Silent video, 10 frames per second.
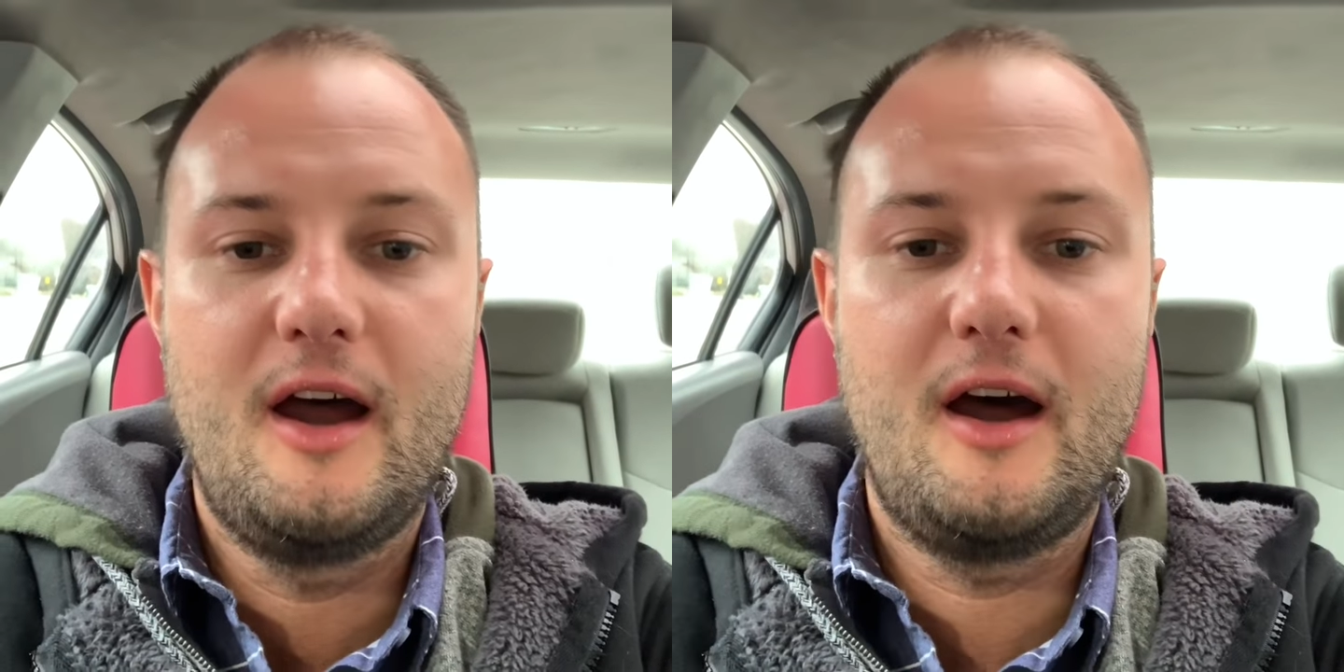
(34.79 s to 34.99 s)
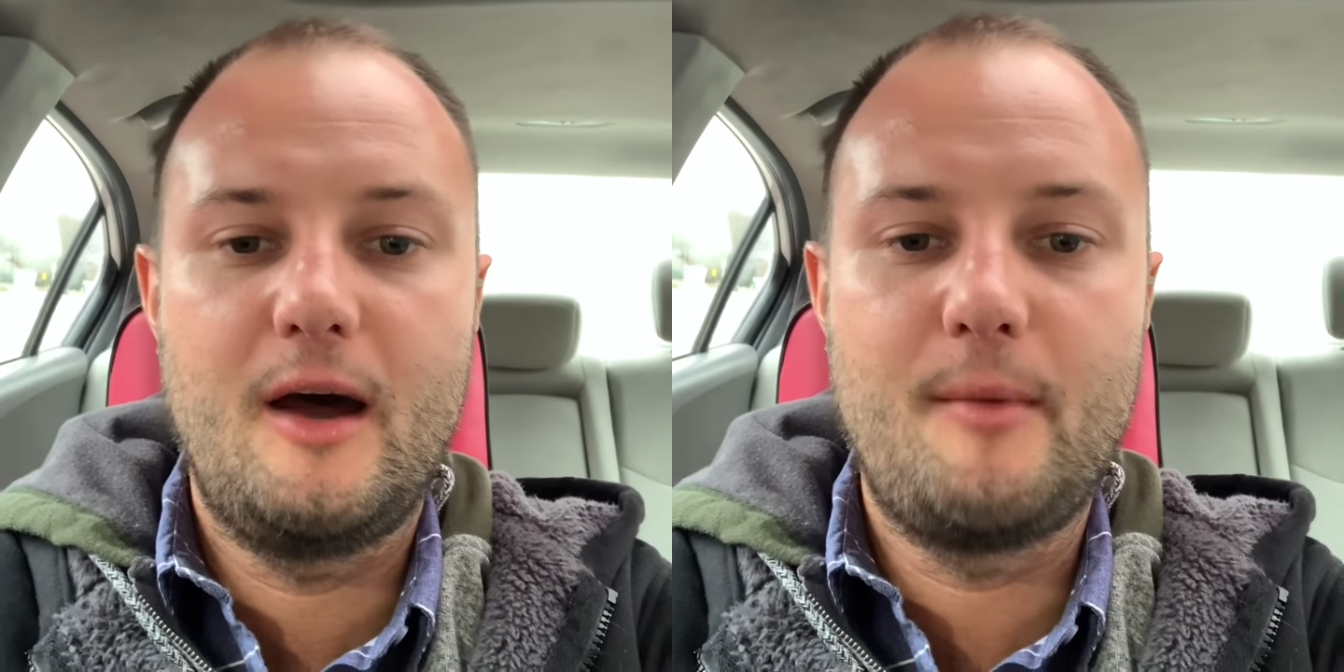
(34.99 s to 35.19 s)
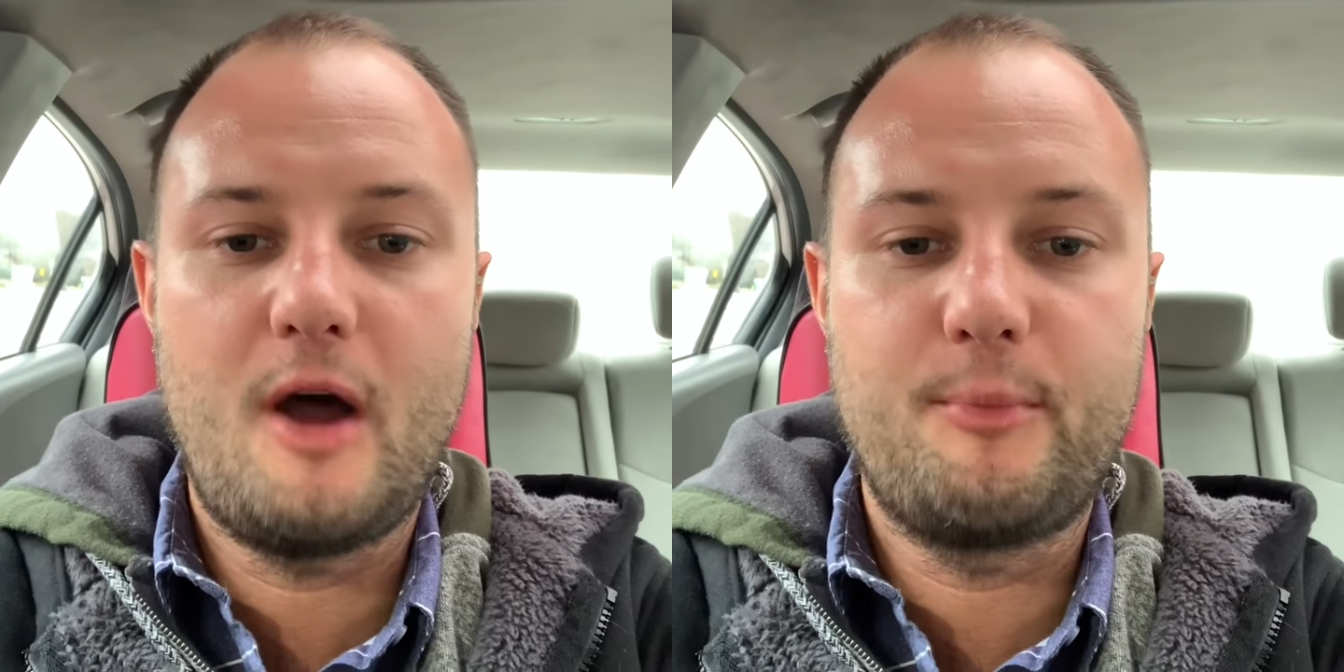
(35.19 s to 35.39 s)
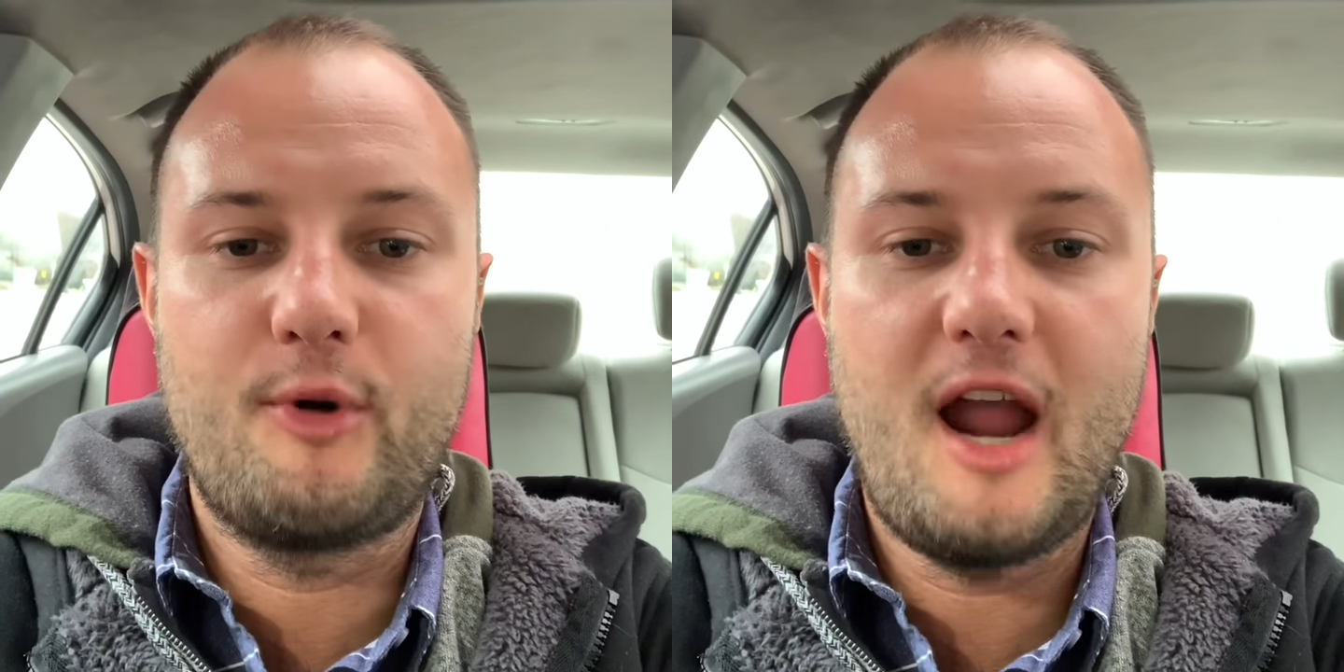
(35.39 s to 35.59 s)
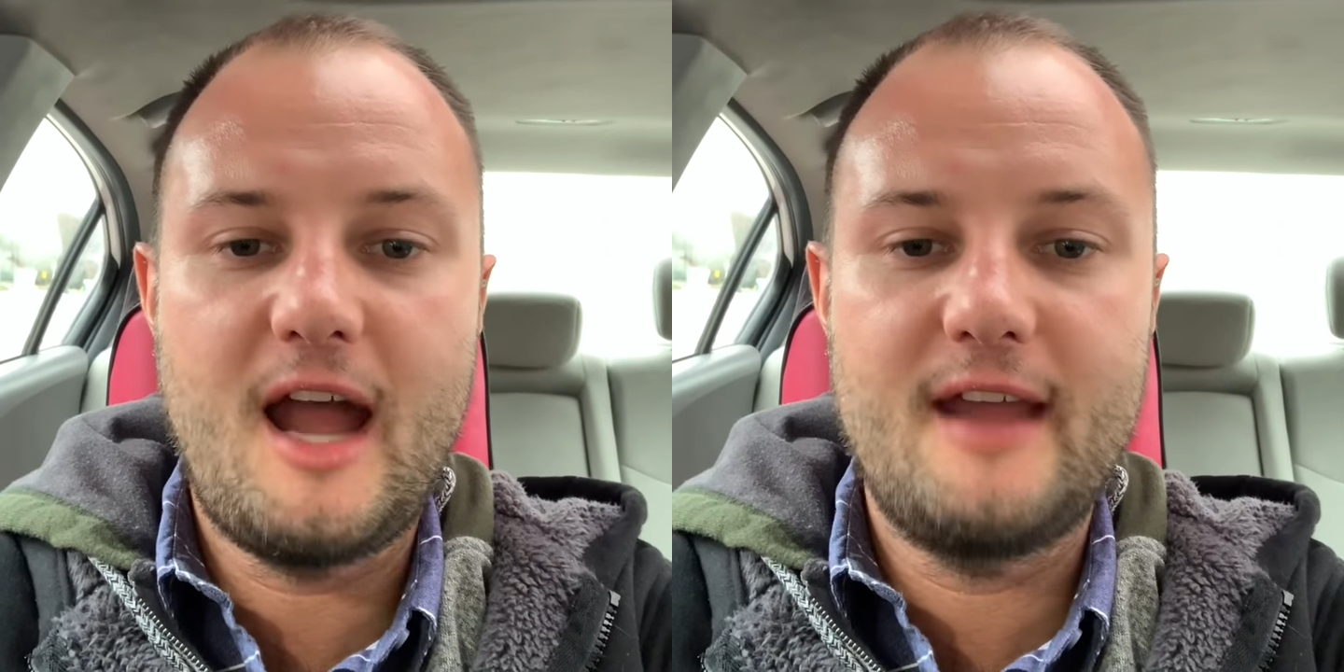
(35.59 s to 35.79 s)
a
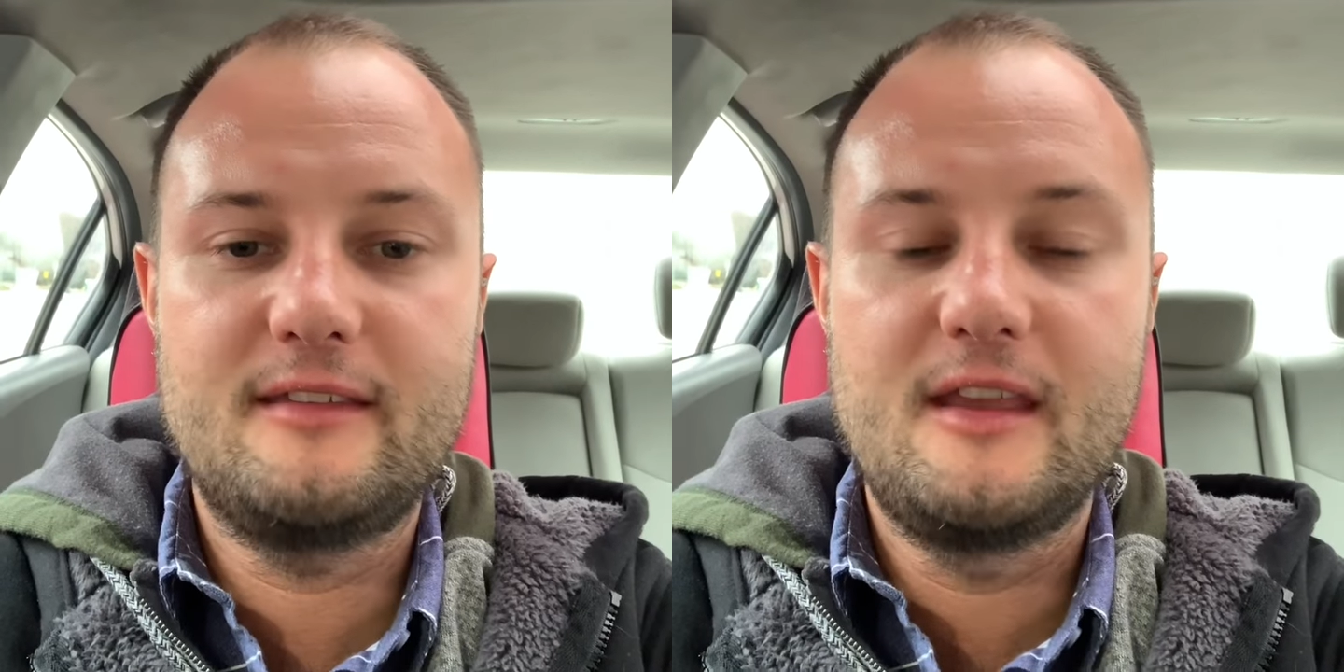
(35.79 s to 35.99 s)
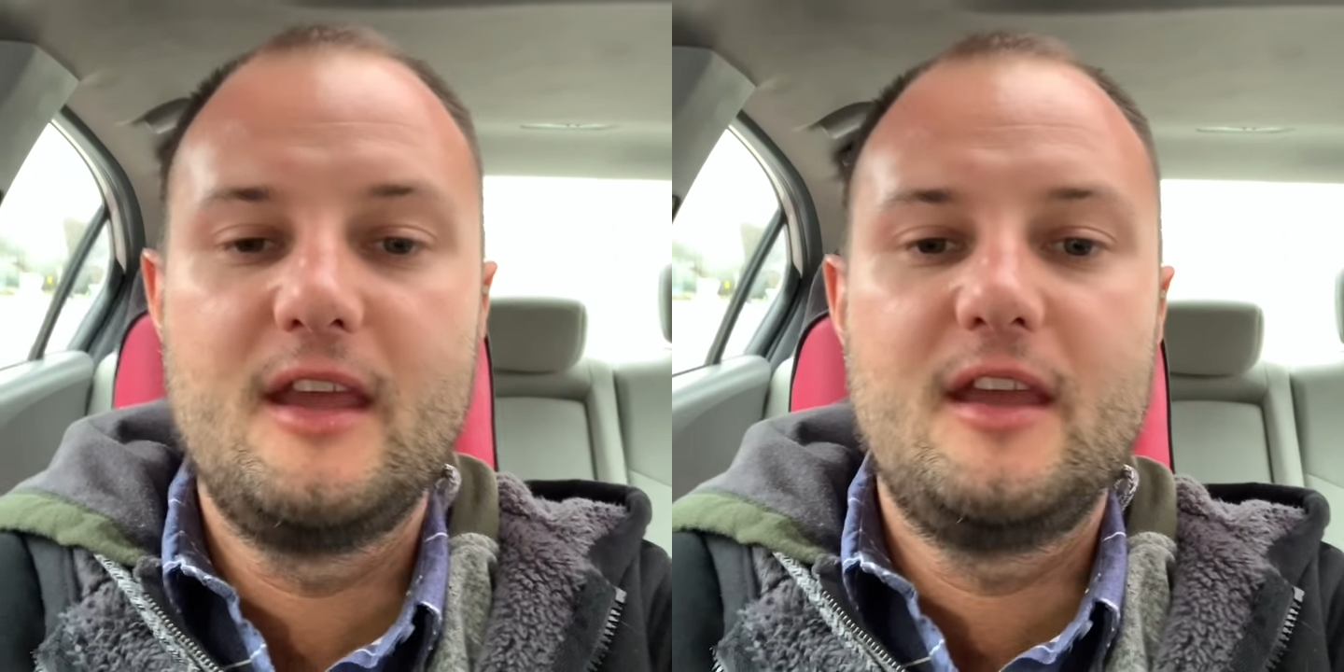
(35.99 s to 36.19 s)
prize.